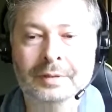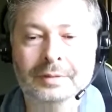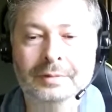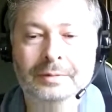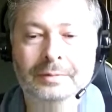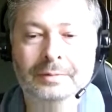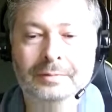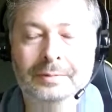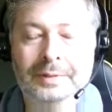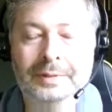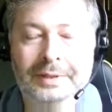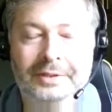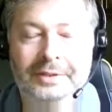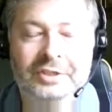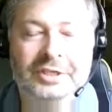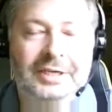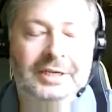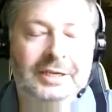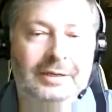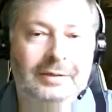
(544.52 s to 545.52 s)
Well, the
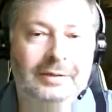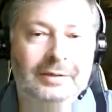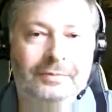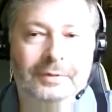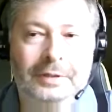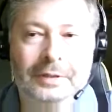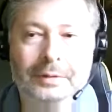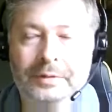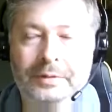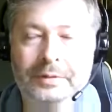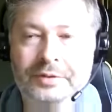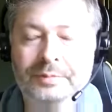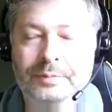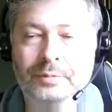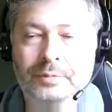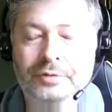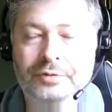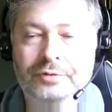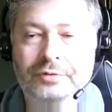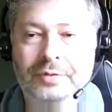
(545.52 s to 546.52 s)
checkout flow is
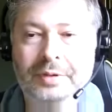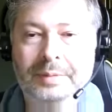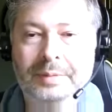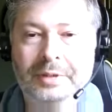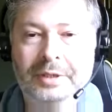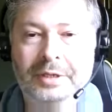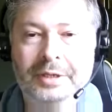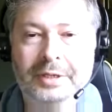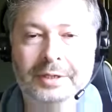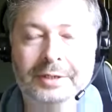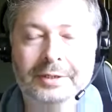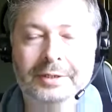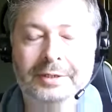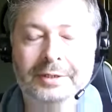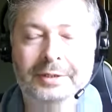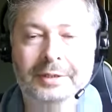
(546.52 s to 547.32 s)
more streamlined.